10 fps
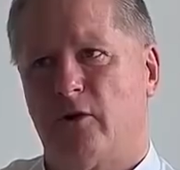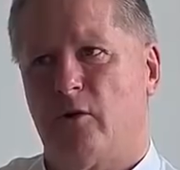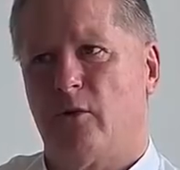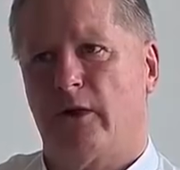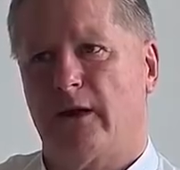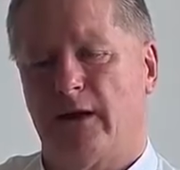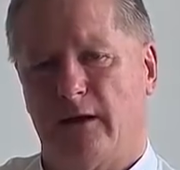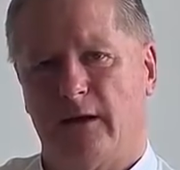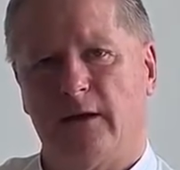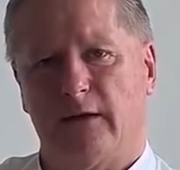all the
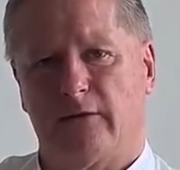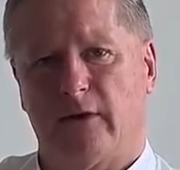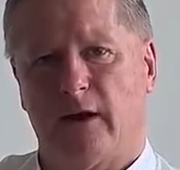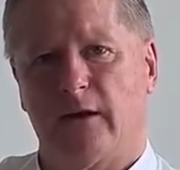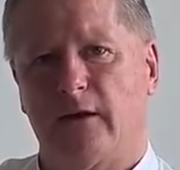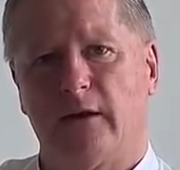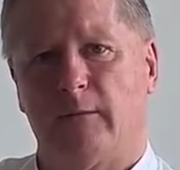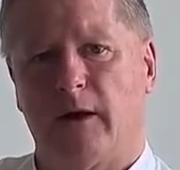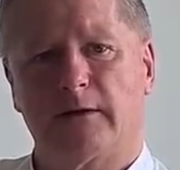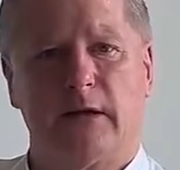kit needed for that in
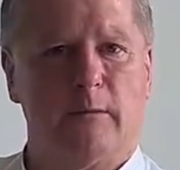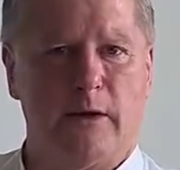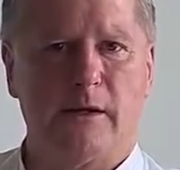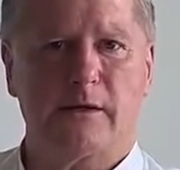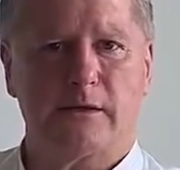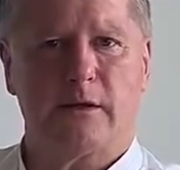about 10 minutes.